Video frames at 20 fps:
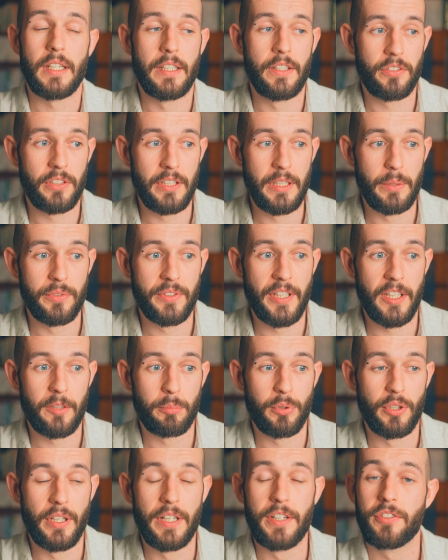Initially, it was
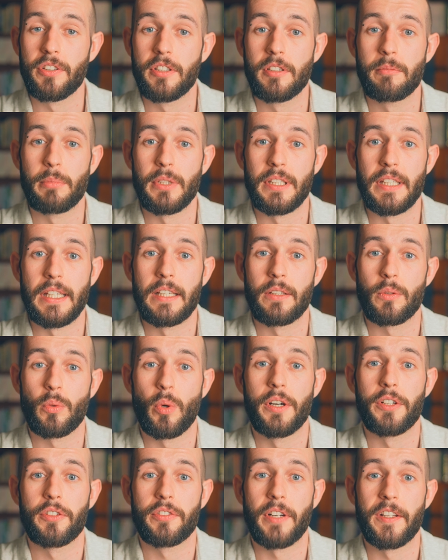desperation, but then
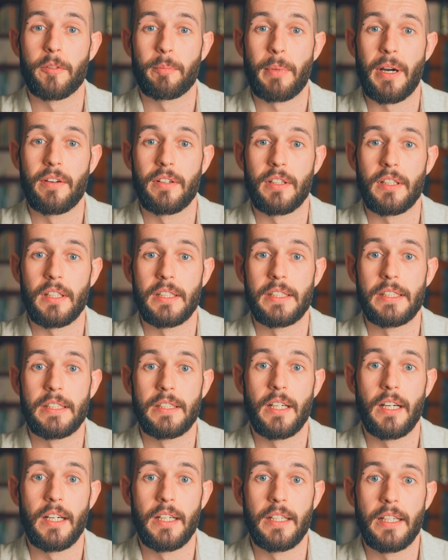quite transparently,
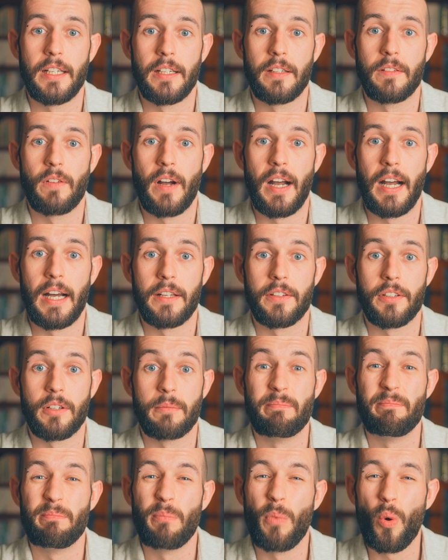I have had a
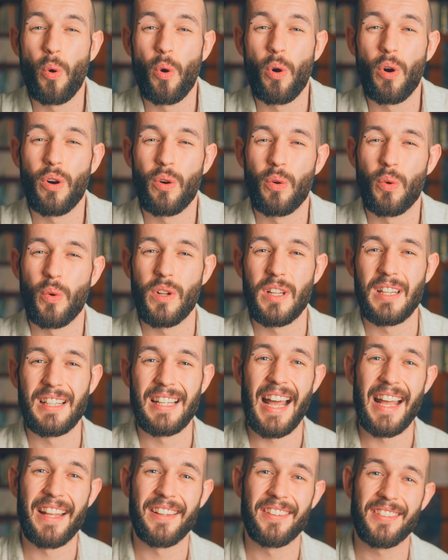more or
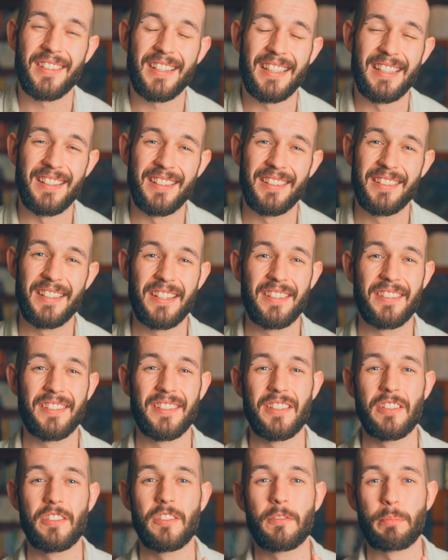less
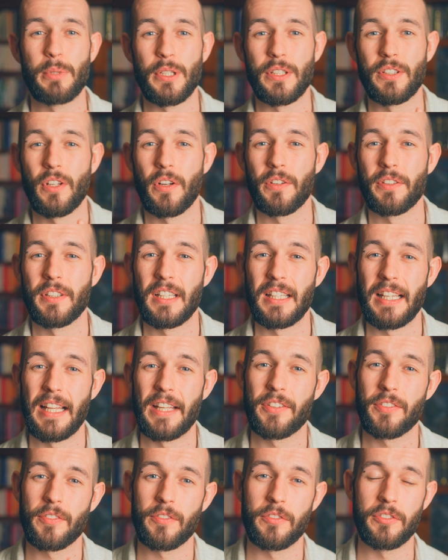consistent, but
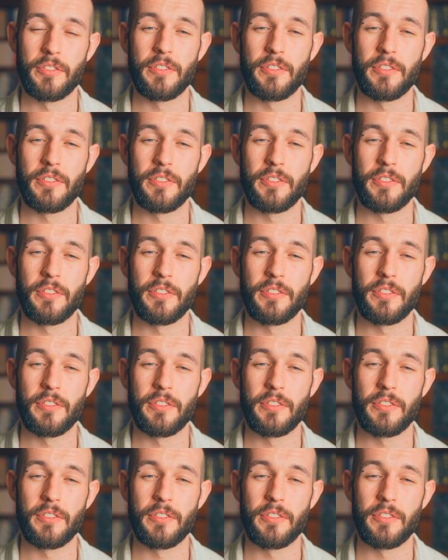nonetheless